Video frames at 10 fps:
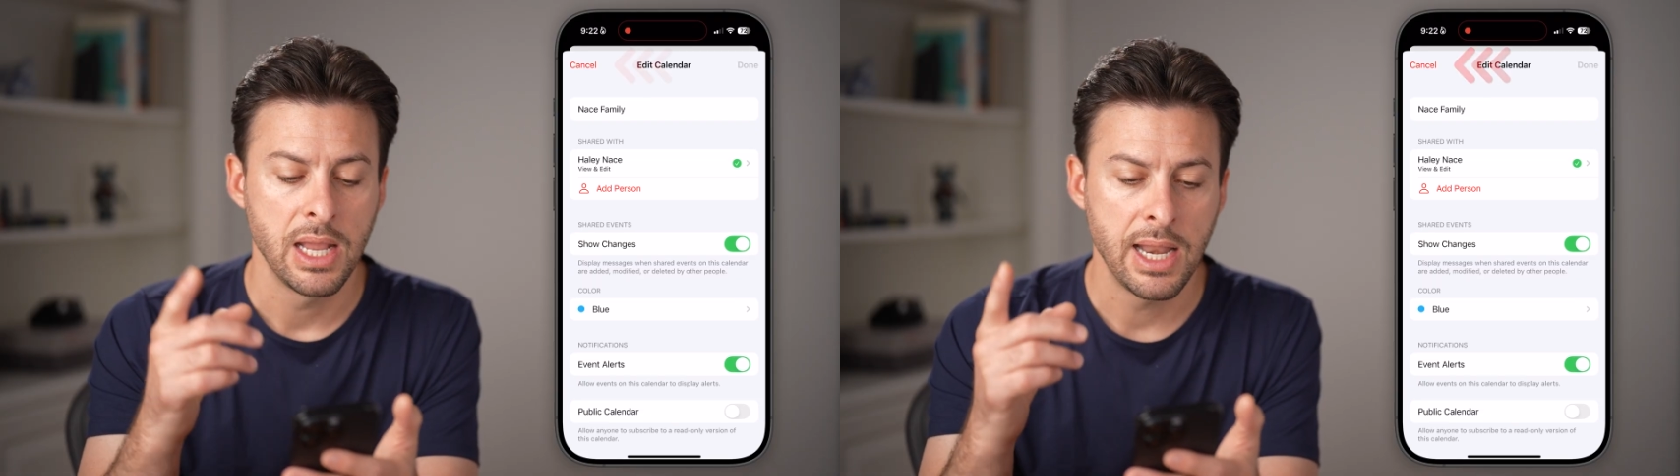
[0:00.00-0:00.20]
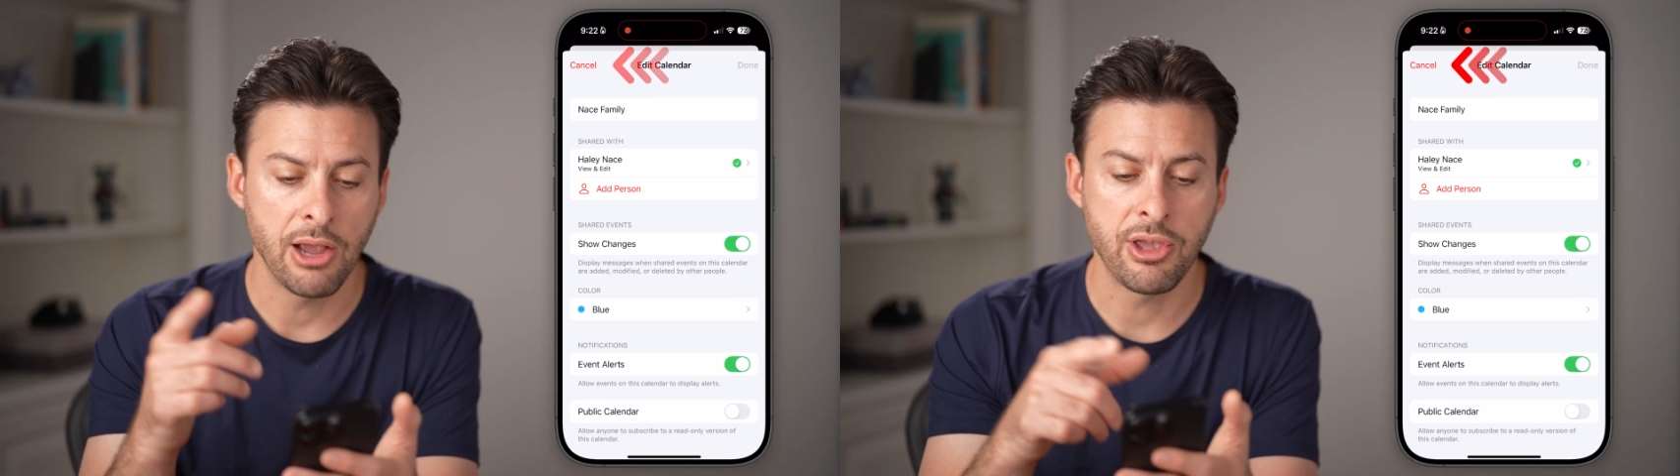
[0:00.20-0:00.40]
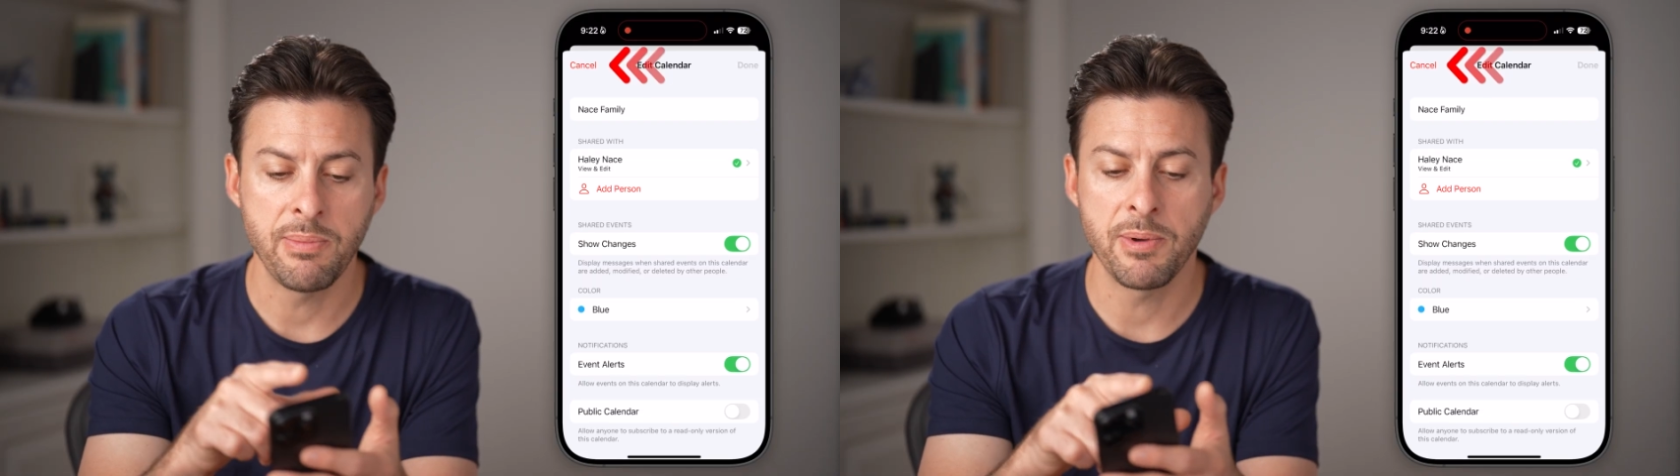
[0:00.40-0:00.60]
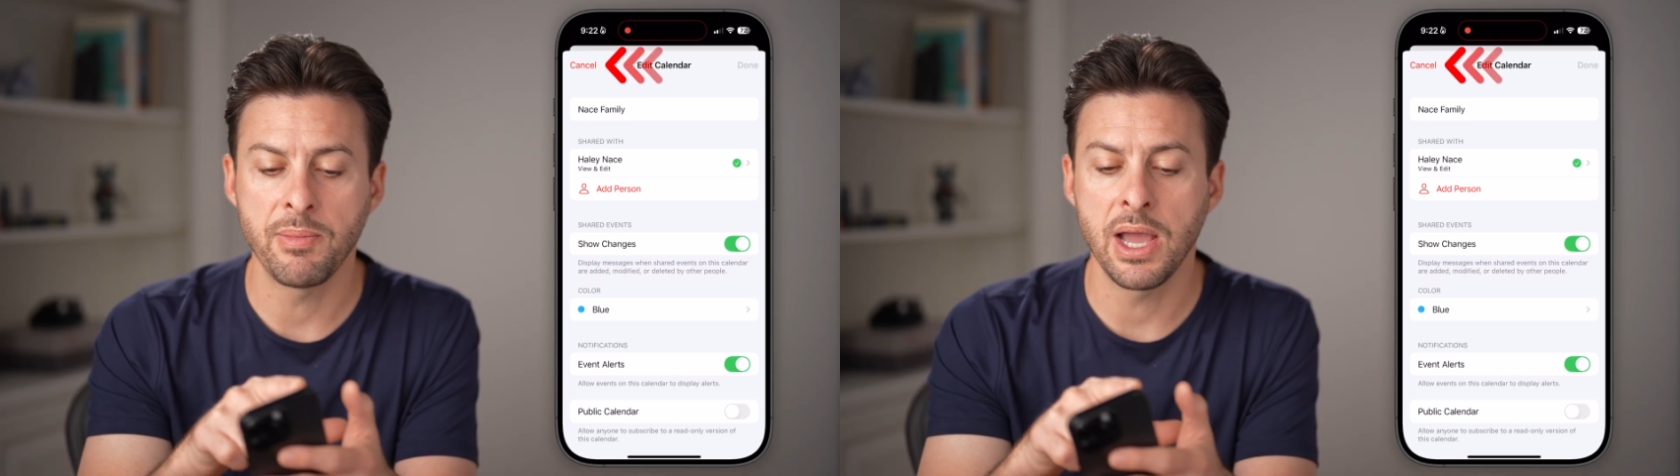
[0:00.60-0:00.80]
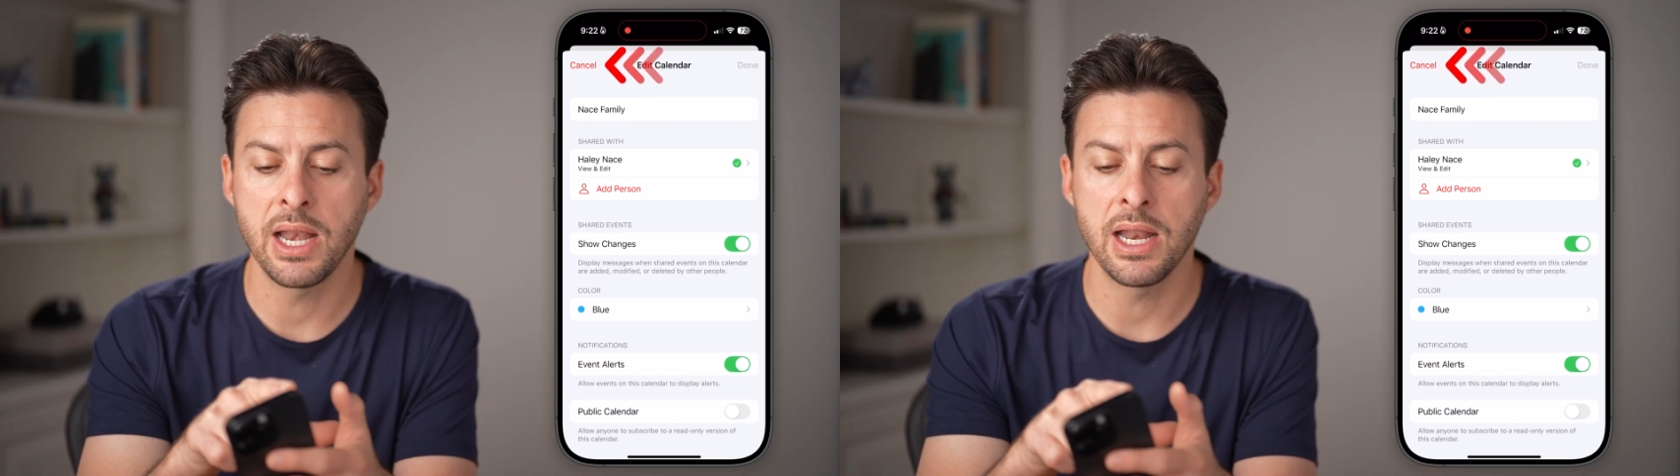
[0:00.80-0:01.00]
Now, keep in
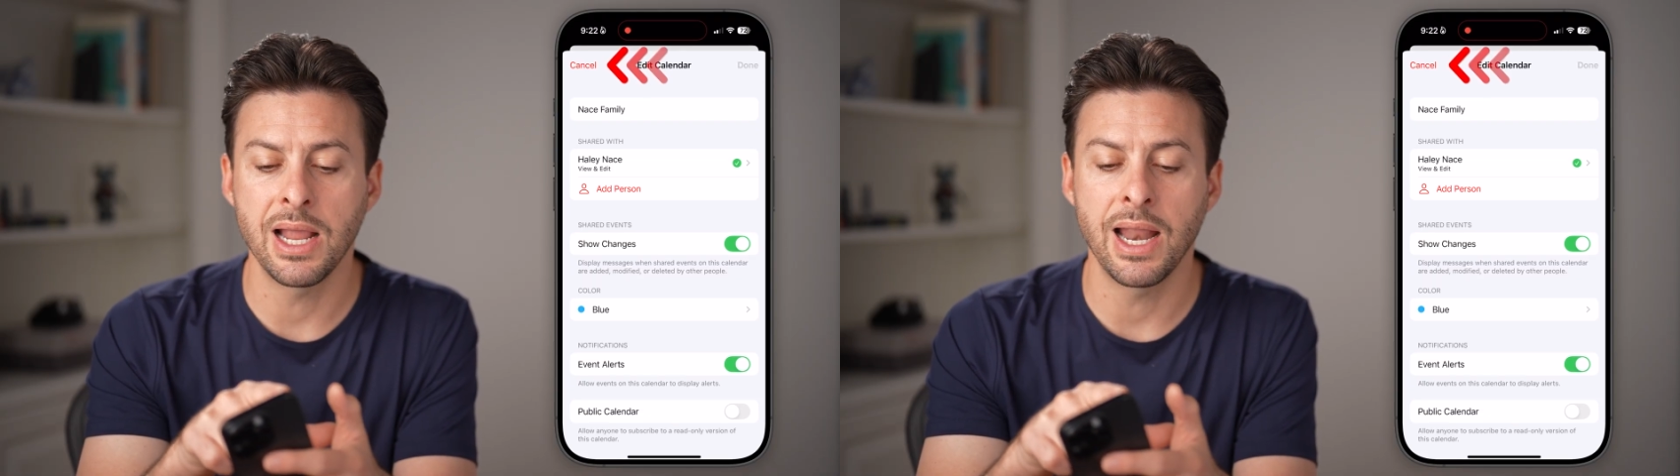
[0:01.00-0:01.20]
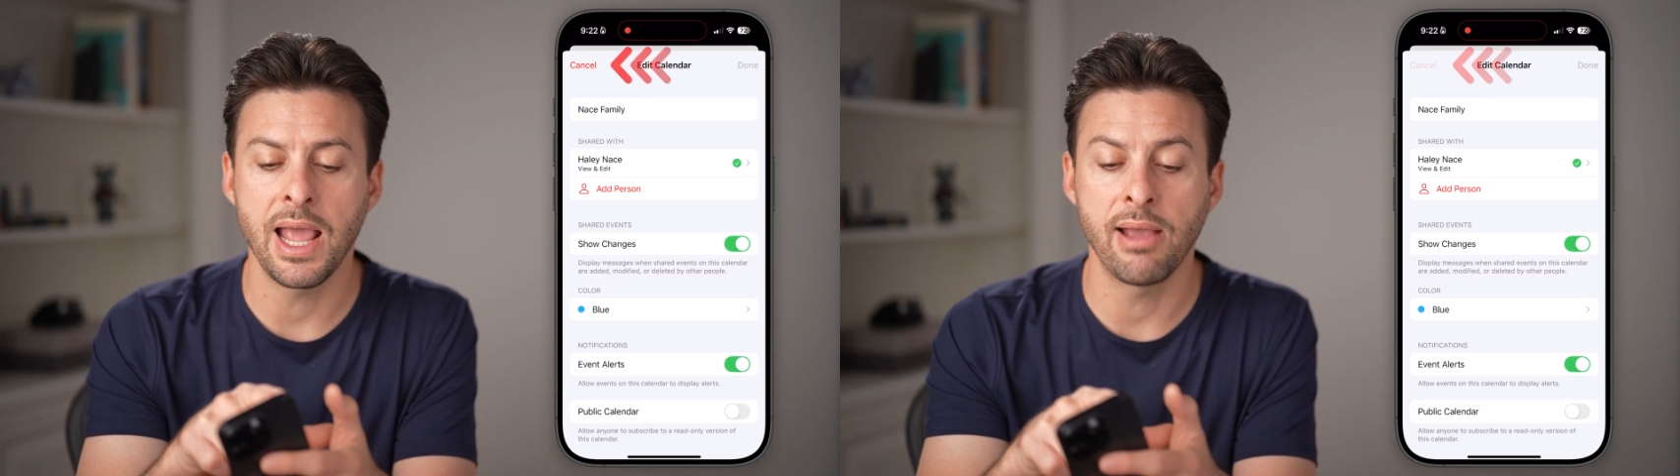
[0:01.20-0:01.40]
mind, not